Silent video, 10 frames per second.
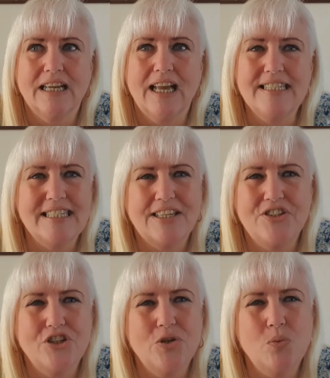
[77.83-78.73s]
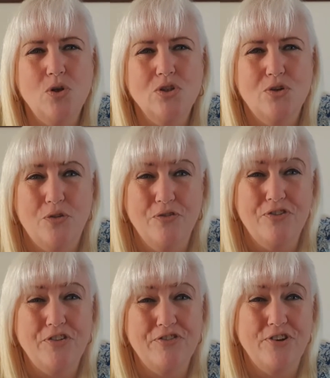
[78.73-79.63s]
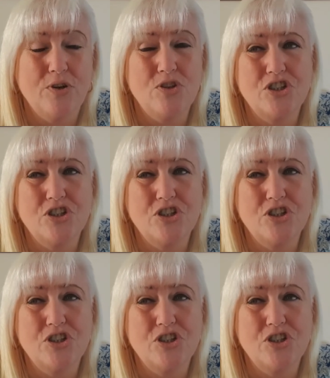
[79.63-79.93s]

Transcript: as I said, you're going to want comfort food.